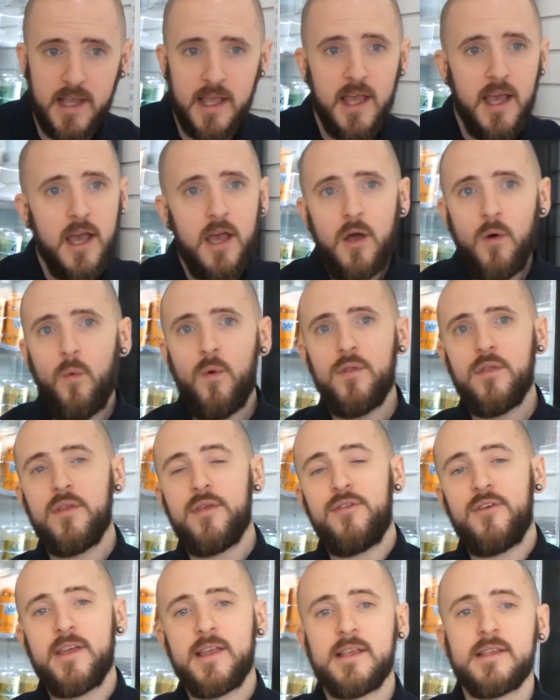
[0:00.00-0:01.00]
Like,
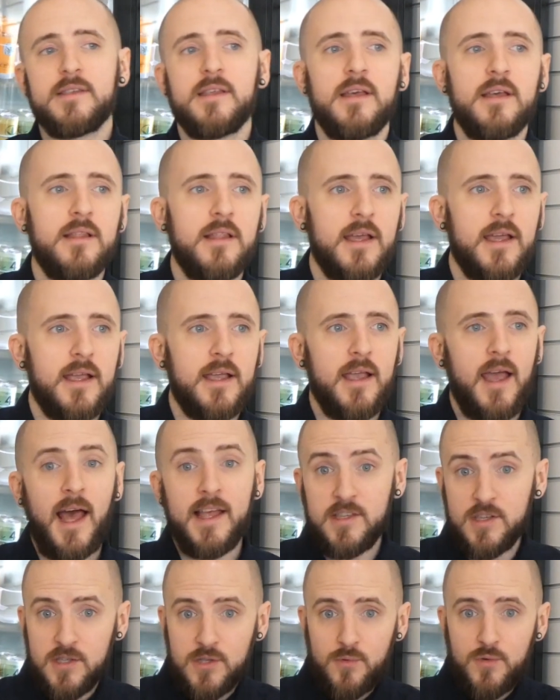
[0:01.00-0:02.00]
one of the things that, like,
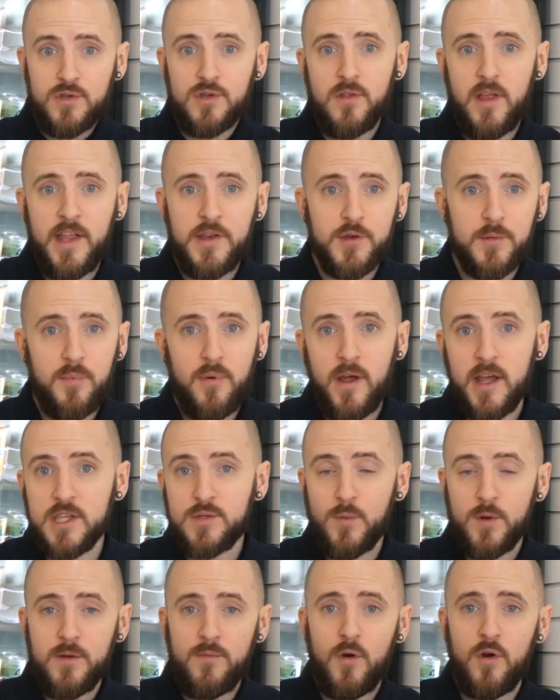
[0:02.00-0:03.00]
as a social
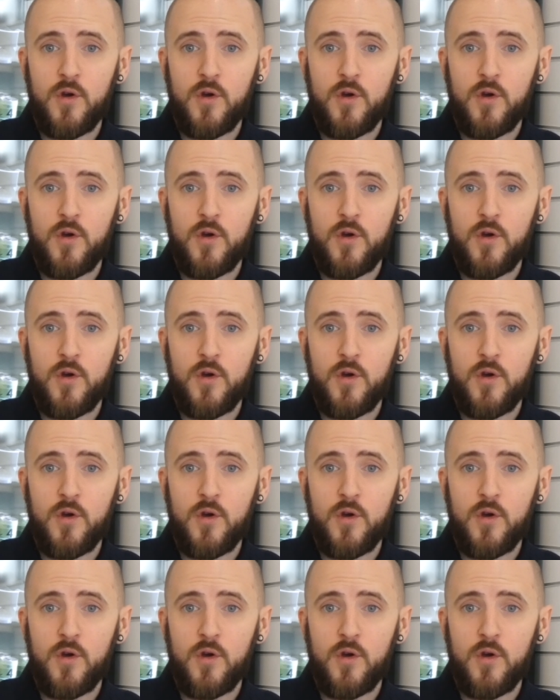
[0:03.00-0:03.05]
enterprise,